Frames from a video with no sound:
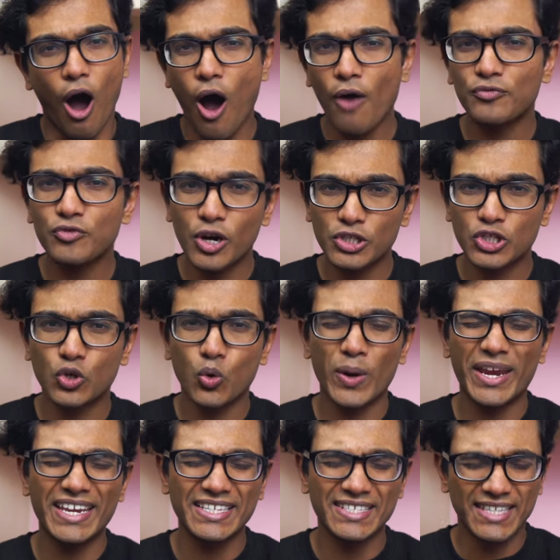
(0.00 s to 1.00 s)
After I'd
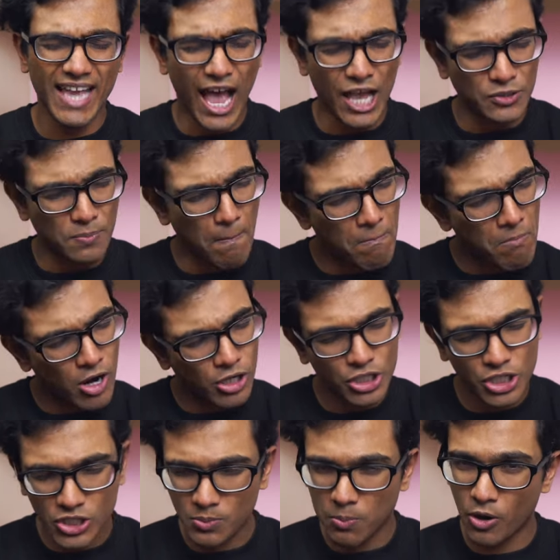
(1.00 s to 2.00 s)
squeezed as
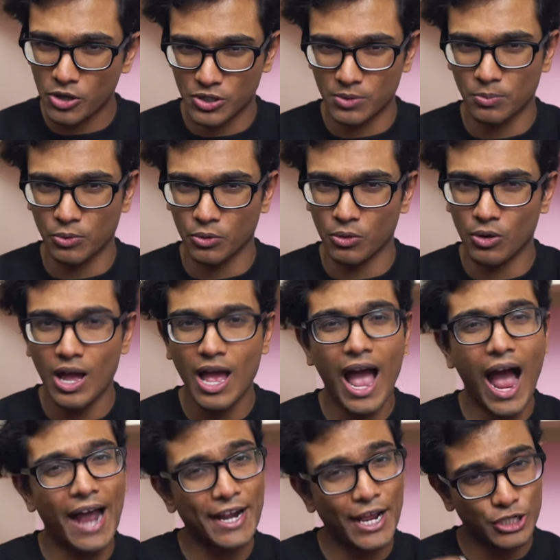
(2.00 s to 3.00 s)
much as possible, I'd